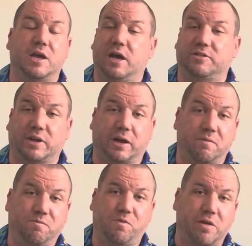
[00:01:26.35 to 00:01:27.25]
I said,
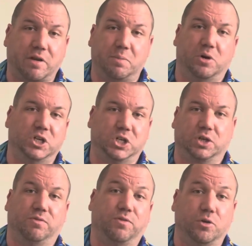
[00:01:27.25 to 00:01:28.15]
I'm very much
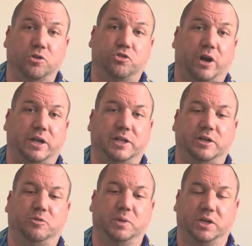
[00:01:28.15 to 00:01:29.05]
looking forward to trying
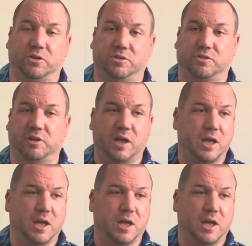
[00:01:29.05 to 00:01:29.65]
these because